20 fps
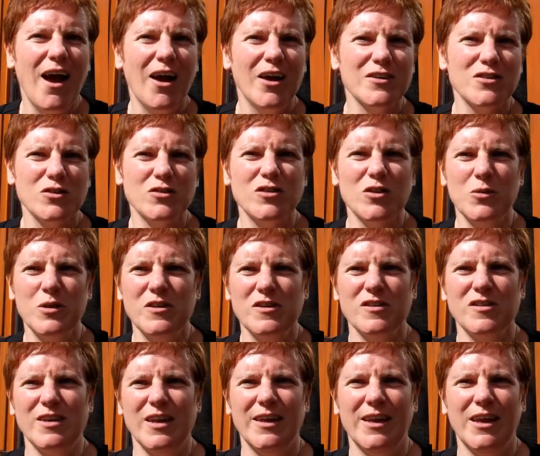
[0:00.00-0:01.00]
It's also
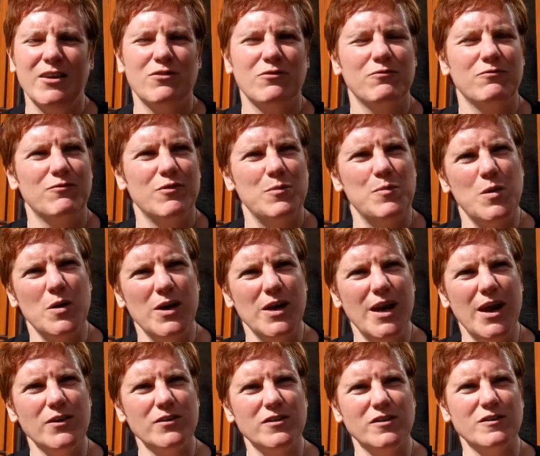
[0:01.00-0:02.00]
understanding everybody
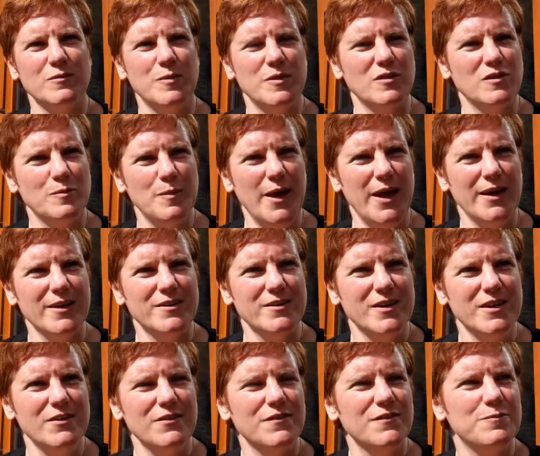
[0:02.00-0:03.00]
else's
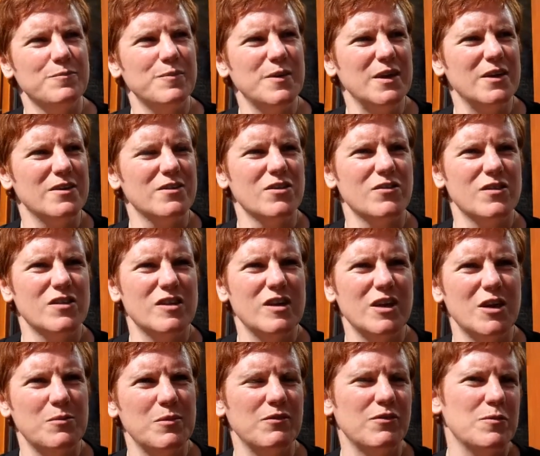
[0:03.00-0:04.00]
perspective because obviously
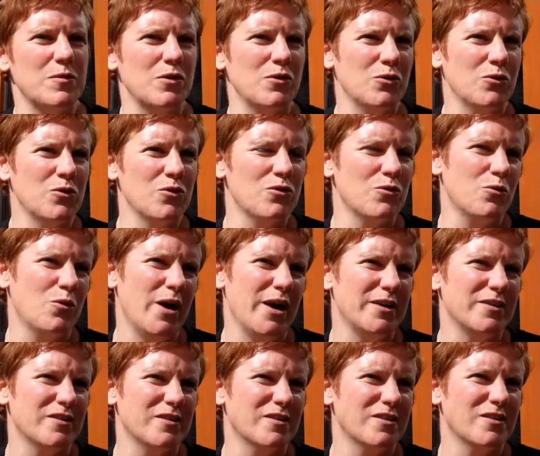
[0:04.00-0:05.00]
coming from the
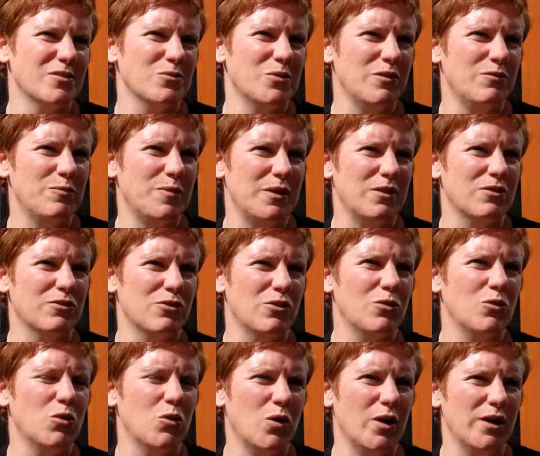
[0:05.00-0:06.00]
northwest, we've been through
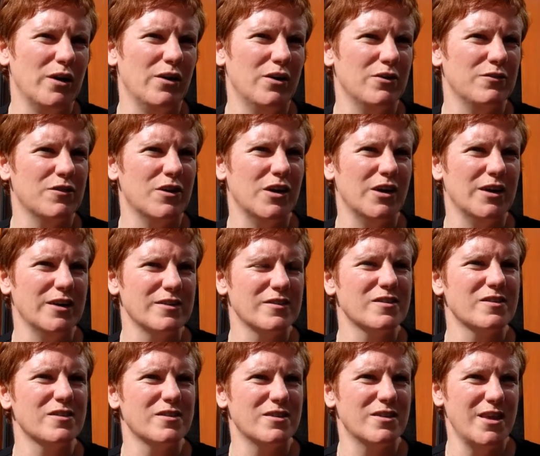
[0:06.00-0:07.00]
quite a lot of
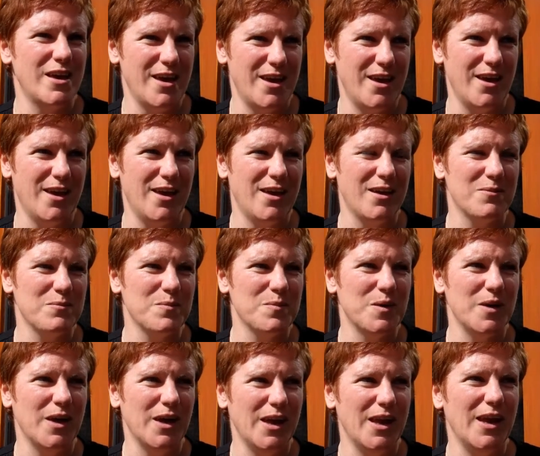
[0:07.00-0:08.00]
cuts there,
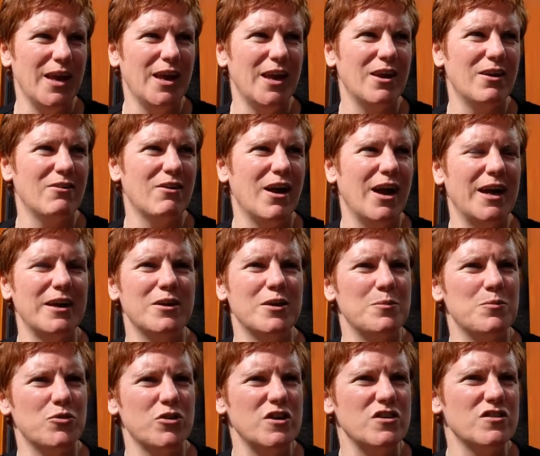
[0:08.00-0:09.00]
but here I hadn't
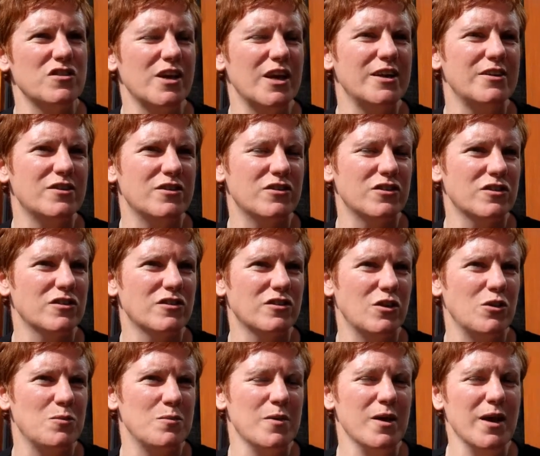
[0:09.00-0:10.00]
appreciated just
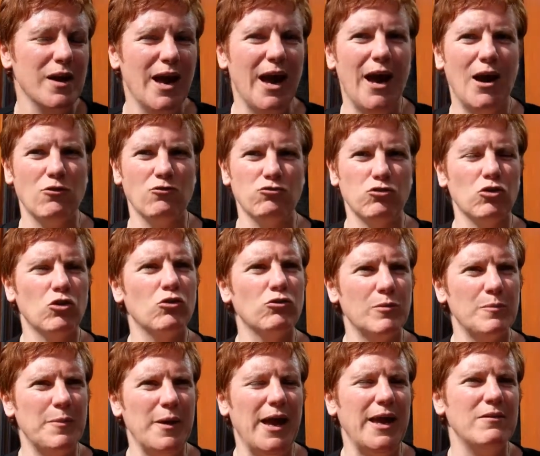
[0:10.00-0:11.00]
so how raw
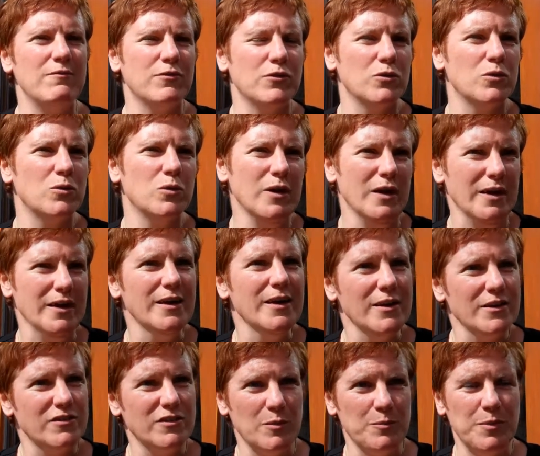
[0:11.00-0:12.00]
and painful
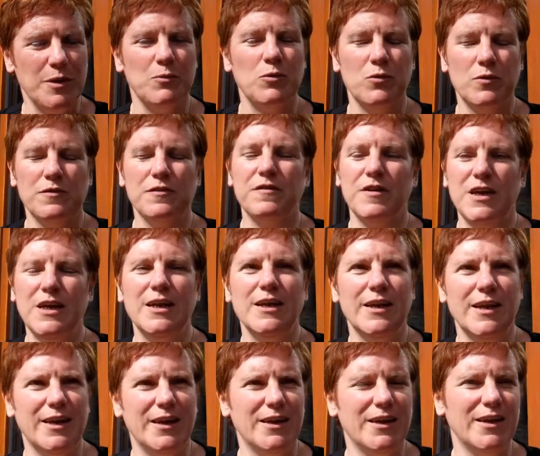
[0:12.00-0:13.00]
some people were
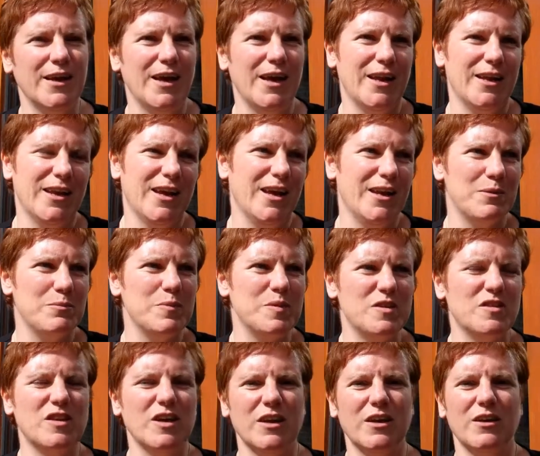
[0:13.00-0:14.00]
feeling and, and in
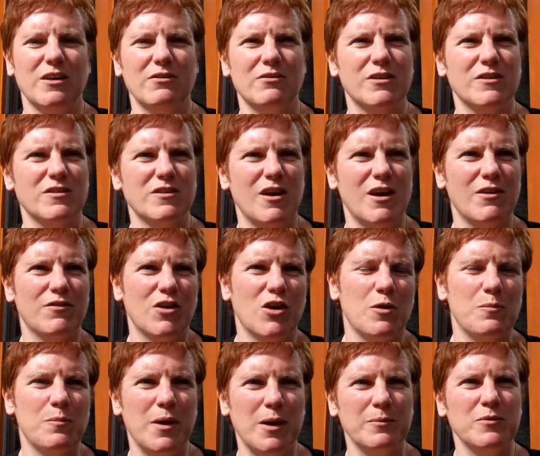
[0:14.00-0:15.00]
particular as I've
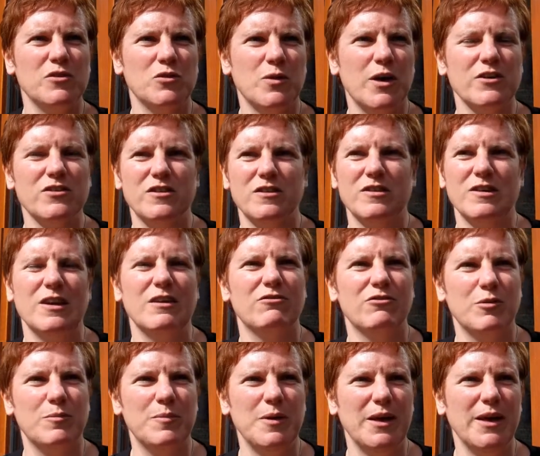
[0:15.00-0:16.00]
come up to actually deliver
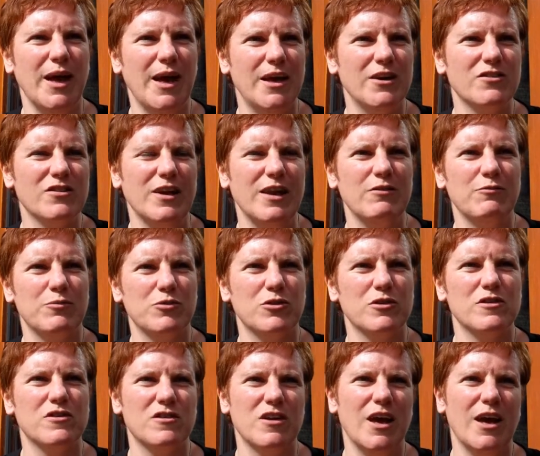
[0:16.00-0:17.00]
a big HLF
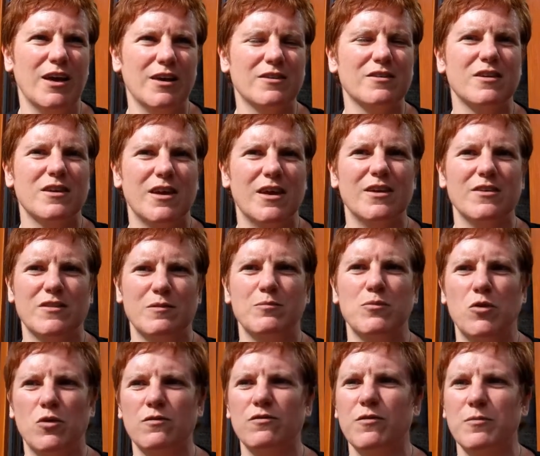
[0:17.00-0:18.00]
project it's
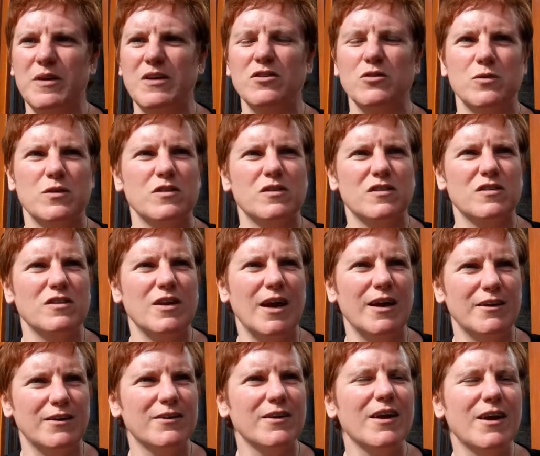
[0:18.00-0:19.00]
important for me to
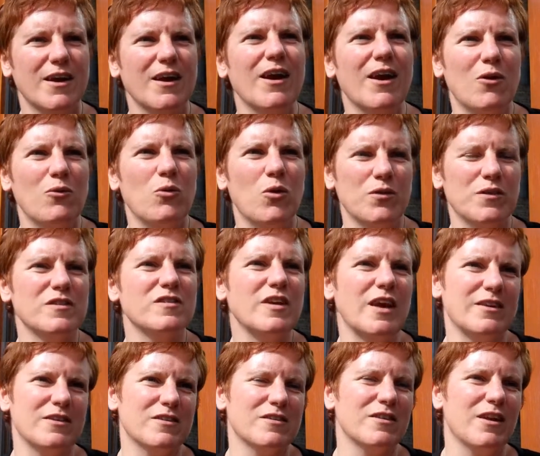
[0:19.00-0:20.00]
understand what the
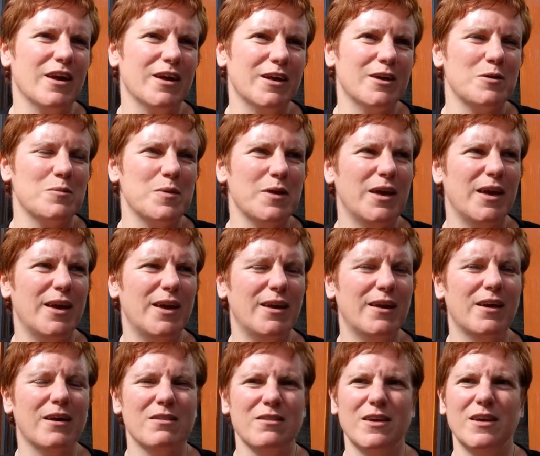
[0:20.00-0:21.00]
sector's like up here.
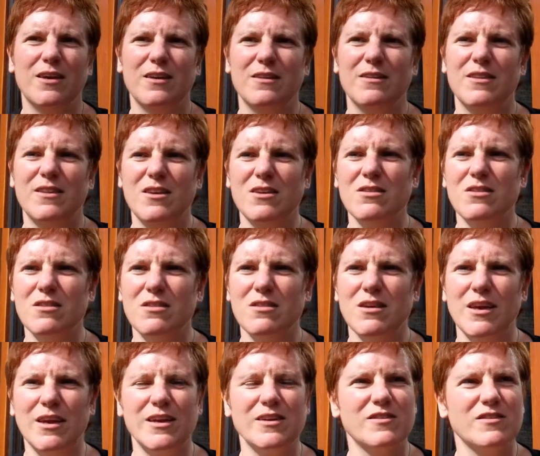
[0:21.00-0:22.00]
I think the other
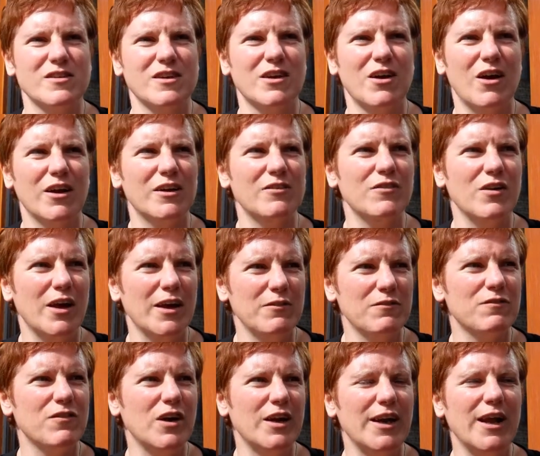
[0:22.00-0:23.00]
thing is to kind of like
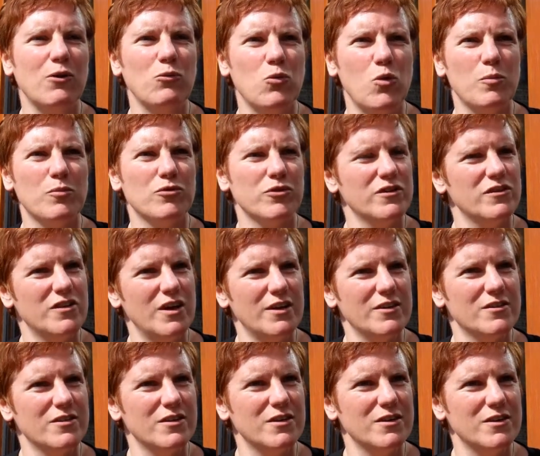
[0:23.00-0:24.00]
find out what
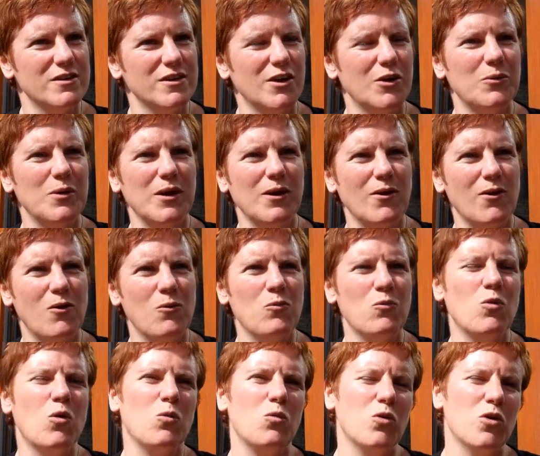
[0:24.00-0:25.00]
projects are going on,
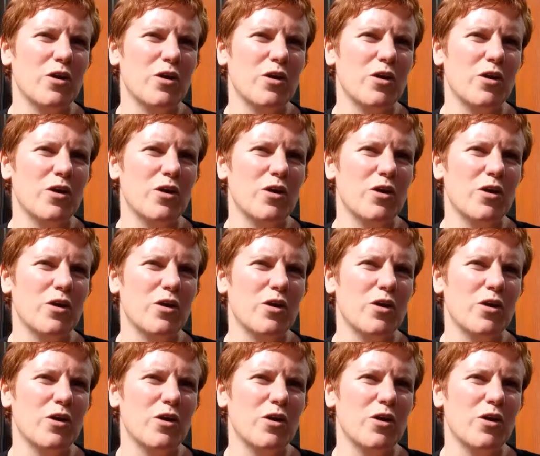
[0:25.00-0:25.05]
what